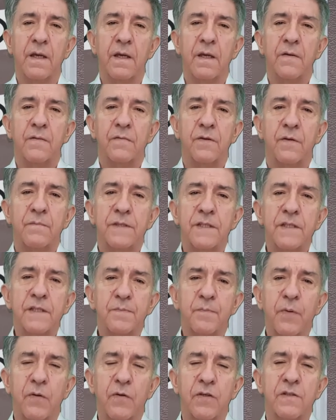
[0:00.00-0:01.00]
From this
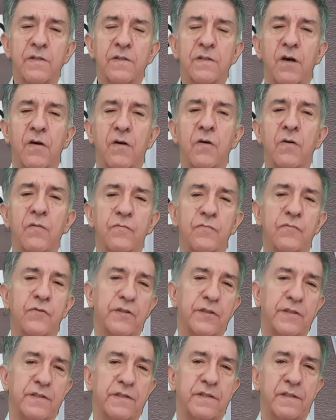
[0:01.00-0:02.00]
point
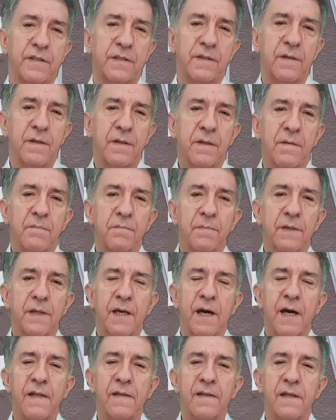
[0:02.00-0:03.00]
onwards
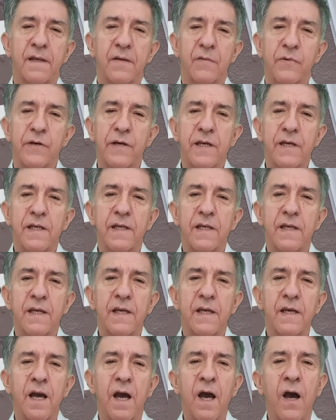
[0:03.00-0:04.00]
began the
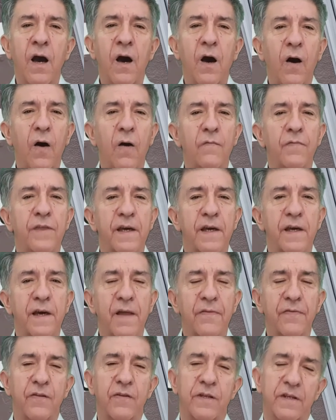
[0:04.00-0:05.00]
weakening of the
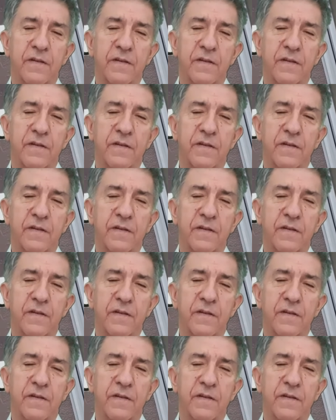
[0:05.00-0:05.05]
Catholic